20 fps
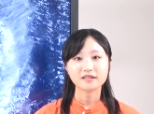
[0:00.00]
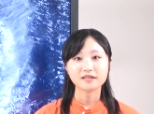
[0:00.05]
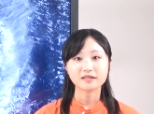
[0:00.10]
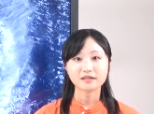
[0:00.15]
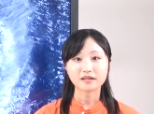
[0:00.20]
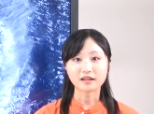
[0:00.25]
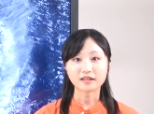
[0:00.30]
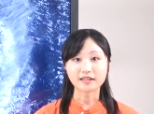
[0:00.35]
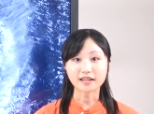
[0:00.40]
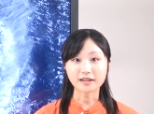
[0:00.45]

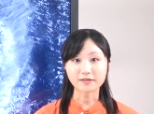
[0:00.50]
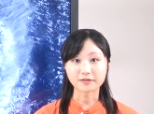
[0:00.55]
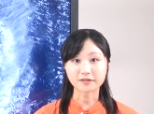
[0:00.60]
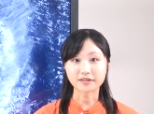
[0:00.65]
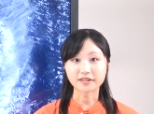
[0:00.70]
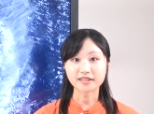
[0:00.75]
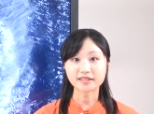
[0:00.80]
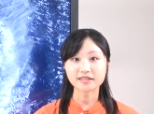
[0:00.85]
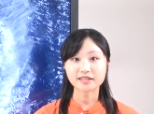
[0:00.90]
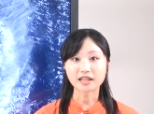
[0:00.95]
On
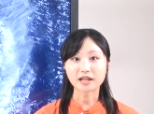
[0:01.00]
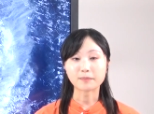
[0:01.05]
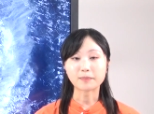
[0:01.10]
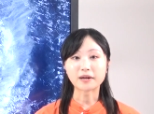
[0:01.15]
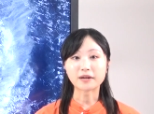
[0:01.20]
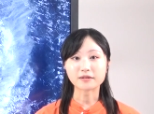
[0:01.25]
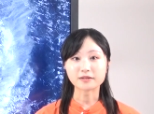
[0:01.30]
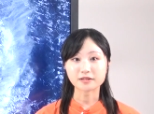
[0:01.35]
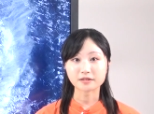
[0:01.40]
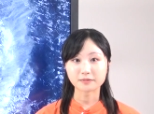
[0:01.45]
average,
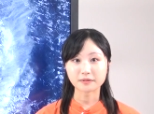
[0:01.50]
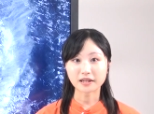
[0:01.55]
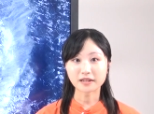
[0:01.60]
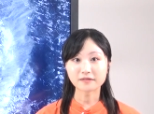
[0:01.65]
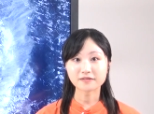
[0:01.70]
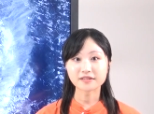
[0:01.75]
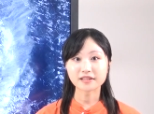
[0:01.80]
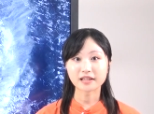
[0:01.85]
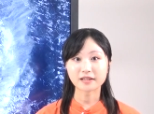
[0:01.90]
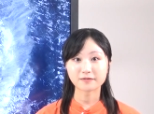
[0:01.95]
about
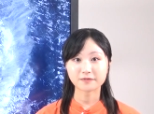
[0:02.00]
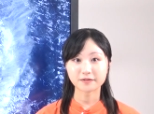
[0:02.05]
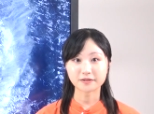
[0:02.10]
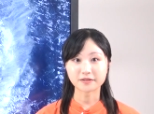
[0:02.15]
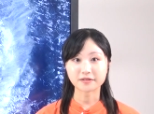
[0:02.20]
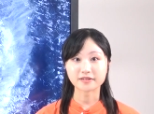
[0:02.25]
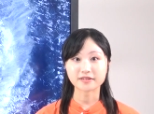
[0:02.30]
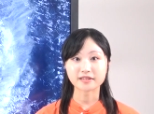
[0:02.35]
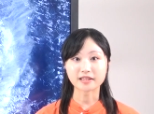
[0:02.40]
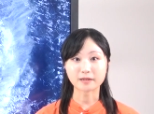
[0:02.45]
12
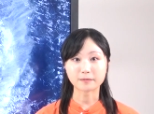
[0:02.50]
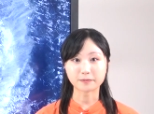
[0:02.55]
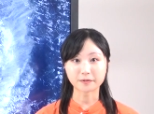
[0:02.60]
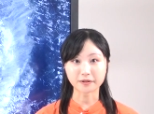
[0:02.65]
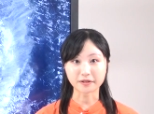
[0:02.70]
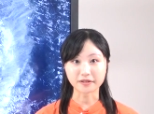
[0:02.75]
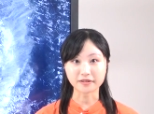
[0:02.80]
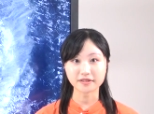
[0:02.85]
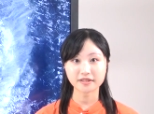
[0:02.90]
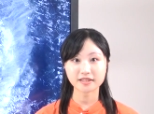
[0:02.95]
typhoons
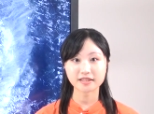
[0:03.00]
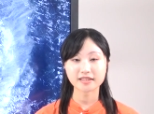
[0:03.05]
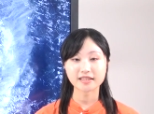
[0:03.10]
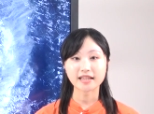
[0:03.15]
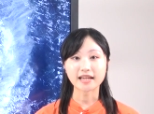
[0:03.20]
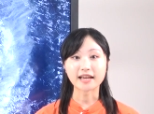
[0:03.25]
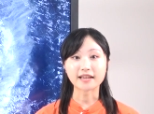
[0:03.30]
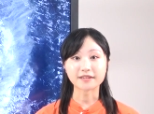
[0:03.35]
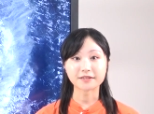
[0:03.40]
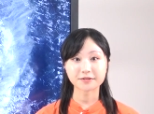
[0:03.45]
approach
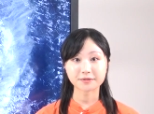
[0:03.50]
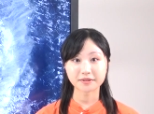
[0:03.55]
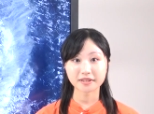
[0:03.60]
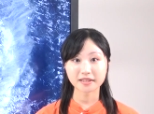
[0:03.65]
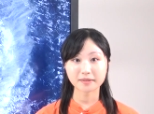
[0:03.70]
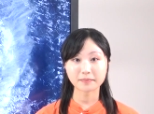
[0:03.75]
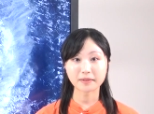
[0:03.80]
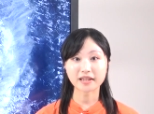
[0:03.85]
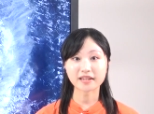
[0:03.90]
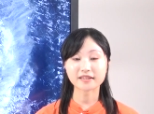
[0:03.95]
and
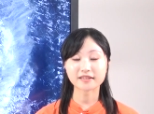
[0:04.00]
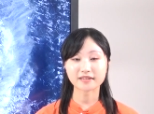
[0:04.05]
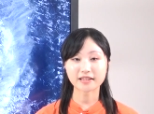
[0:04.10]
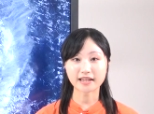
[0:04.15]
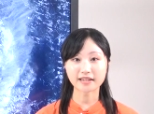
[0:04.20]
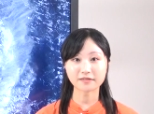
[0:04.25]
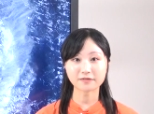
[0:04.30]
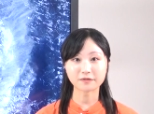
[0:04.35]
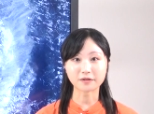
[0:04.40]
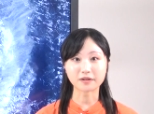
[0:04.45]
3 make
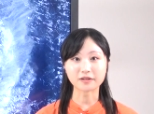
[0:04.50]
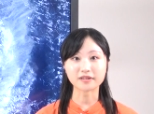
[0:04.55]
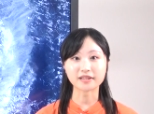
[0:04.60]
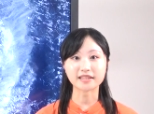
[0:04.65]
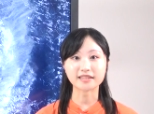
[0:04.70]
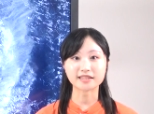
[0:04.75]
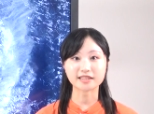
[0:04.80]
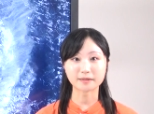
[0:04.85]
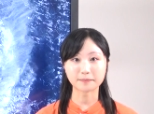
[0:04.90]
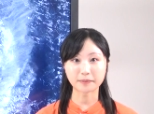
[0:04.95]
landfall
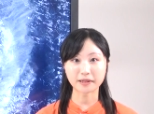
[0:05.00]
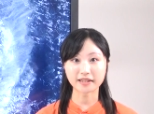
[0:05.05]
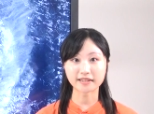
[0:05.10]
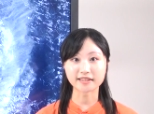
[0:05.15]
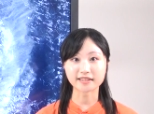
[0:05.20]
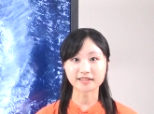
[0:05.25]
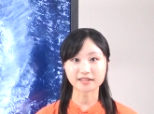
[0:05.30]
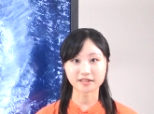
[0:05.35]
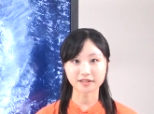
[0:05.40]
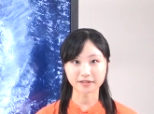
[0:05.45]
in Japan
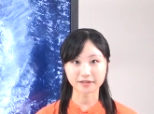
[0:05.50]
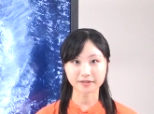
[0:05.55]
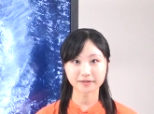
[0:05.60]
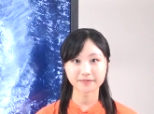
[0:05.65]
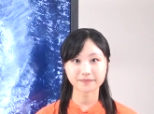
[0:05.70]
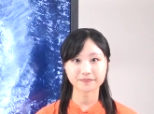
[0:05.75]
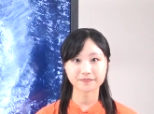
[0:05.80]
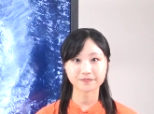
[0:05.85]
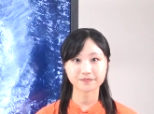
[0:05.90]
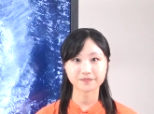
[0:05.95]
each year.
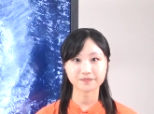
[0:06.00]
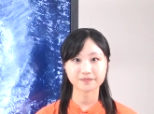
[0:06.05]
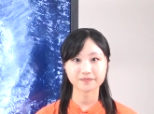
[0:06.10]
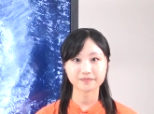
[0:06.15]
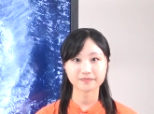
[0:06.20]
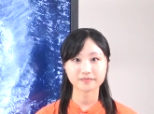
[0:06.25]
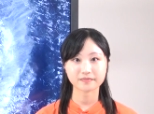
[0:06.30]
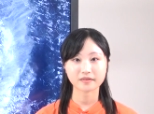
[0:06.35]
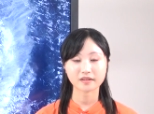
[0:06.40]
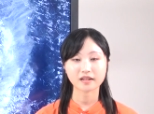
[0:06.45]

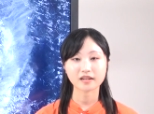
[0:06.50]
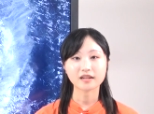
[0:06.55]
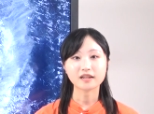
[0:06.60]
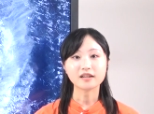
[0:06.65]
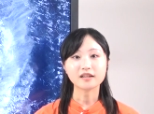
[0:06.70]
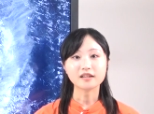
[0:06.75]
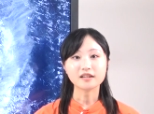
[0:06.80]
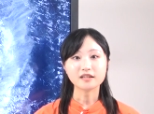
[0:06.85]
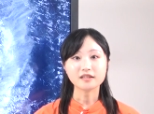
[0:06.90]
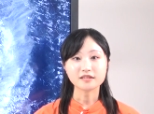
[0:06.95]

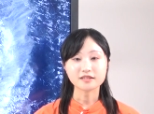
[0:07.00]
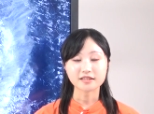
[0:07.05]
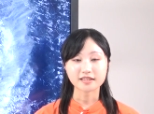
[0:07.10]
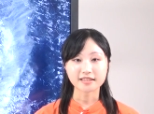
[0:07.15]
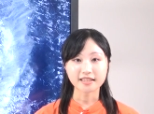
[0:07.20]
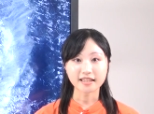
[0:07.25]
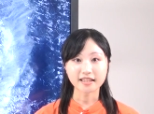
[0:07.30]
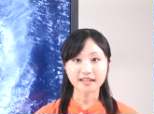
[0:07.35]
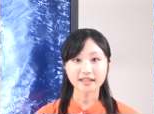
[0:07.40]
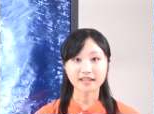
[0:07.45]

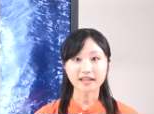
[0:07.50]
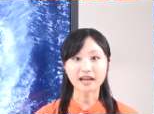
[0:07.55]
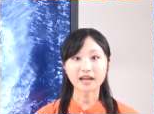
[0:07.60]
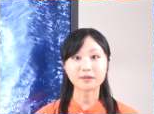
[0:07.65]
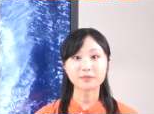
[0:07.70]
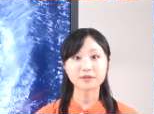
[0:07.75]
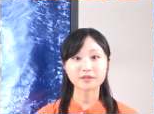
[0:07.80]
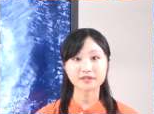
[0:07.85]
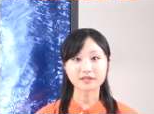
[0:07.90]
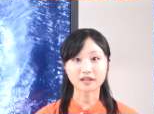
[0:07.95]
Today, I
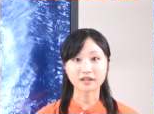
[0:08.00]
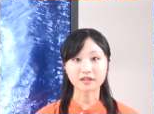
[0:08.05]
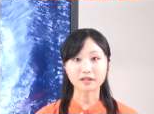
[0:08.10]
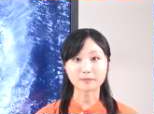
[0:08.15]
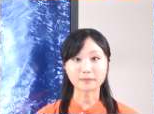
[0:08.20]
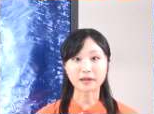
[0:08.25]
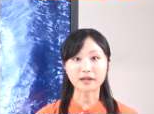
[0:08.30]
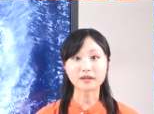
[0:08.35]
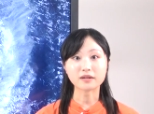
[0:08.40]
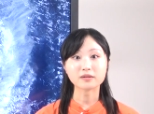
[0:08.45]
will talk
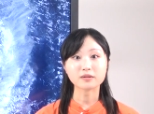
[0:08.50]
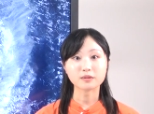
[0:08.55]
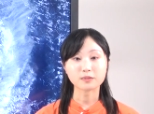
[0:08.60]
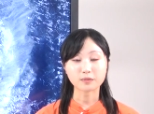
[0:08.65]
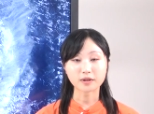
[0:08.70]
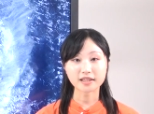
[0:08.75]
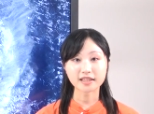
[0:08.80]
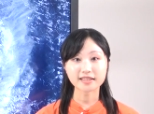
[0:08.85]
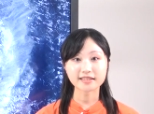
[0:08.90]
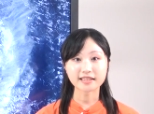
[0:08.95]
about
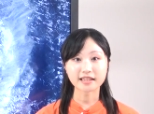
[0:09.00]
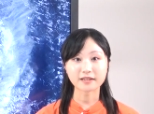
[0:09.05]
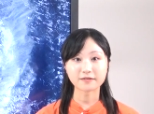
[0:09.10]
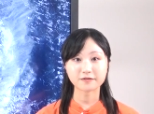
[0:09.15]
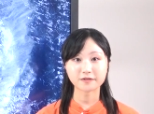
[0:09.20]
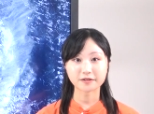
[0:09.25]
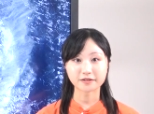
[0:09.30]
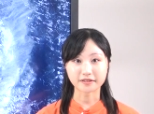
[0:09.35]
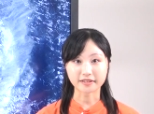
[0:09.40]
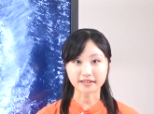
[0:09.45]
what a
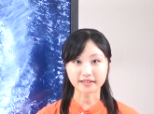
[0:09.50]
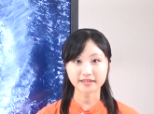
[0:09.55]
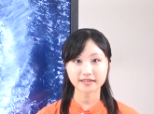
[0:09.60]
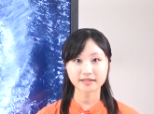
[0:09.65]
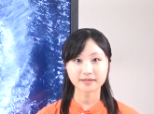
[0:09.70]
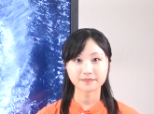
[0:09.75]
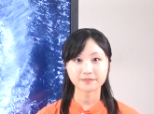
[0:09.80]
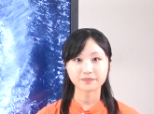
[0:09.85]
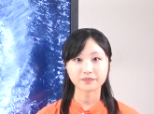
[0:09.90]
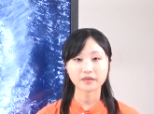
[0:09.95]
typhoon
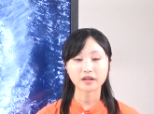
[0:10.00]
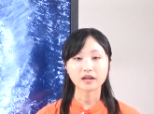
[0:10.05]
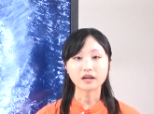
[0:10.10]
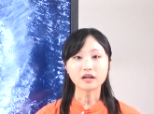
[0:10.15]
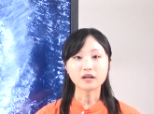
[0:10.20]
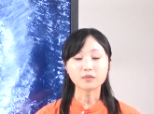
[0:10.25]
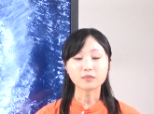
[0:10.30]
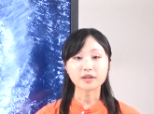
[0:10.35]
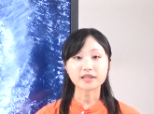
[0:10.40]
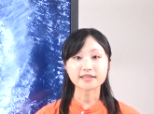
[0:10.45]
is,
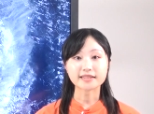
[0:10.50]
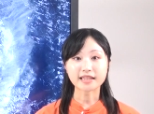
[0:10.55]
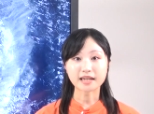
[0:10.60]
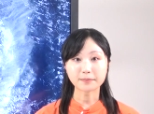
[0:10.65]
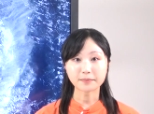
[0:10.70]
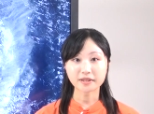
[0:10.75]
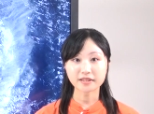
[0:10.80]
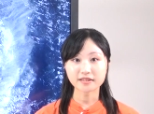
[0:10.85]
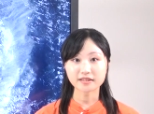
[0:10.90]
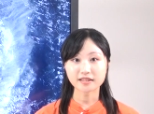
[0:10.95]
what
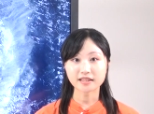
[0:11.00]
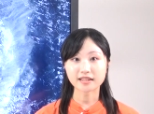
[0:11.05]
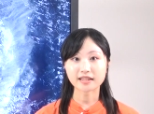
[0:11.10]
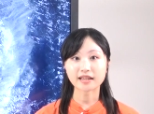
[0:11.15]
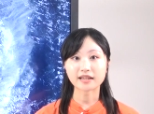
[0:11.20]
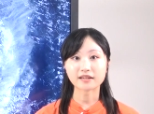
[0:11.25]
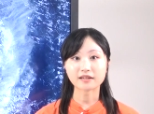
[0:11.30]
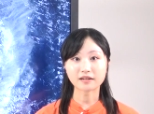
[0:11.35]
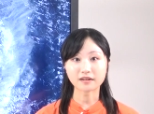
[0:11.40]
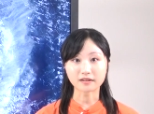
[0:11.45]
damage it
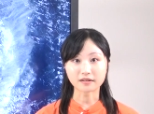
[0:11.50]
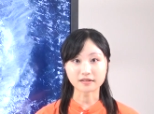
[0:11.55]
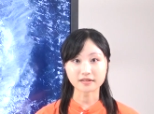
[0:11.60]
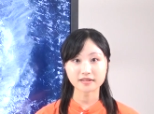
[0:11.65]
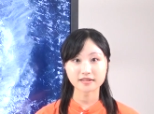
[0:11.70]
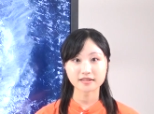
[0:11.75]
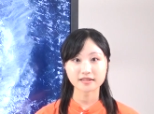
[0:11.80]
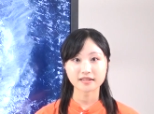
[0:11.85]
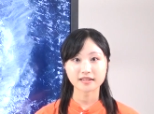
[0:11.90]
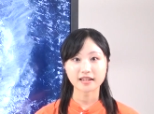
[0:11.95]
can
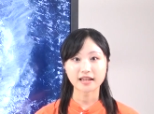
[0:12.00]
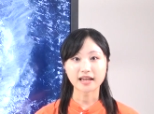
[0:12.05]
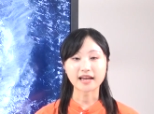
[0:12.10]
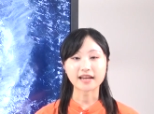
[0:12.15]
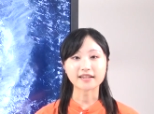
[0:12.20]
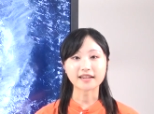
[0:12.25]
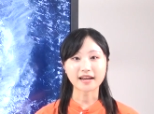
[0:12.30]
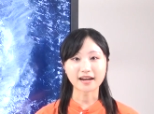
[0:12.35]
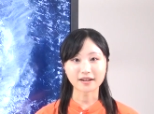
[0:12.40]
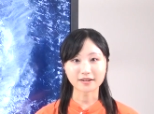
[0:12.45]
cause,
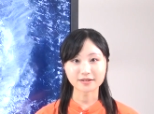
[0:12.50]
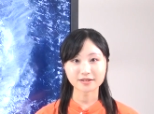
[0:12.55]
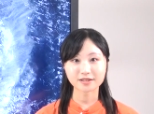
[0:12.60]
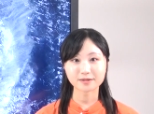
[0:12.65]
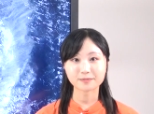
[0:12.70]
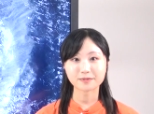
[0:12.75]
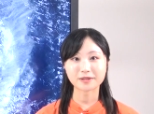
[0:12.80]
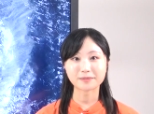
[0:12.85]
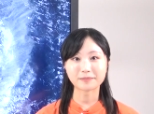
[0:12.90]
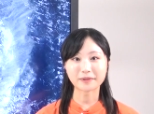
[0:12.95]
and how to
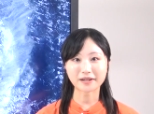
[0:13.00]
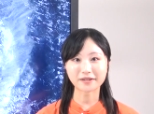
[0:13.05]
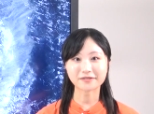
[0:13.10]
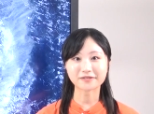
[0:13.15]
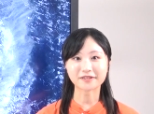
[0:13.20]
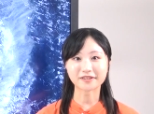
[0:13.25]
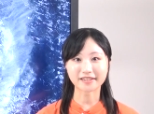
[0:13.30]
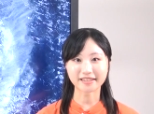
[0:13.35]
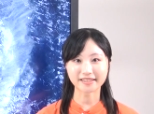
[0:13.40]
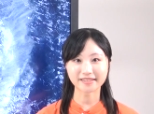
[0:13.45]
prepare
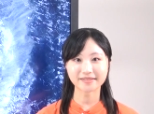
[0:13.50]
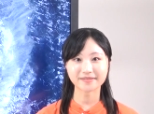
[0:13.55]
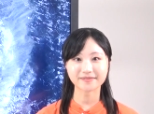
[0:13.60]
for it.